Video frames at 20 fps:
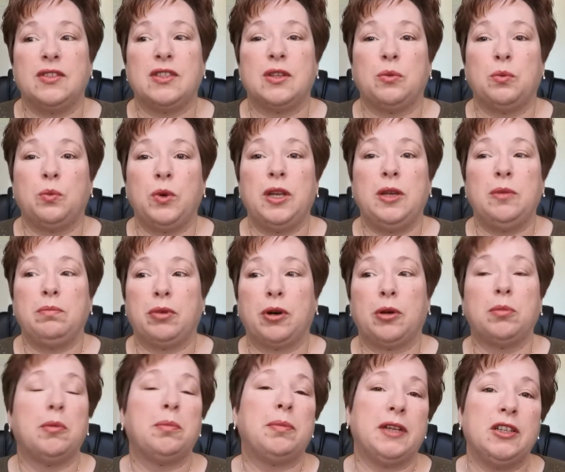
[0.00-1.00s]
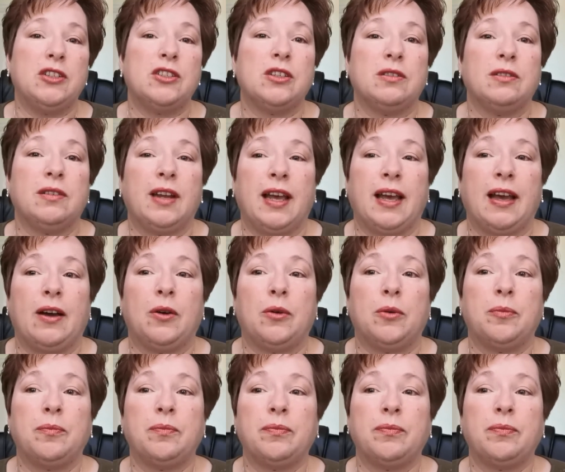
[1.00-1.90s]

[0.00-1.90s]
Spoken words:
than we probably do now.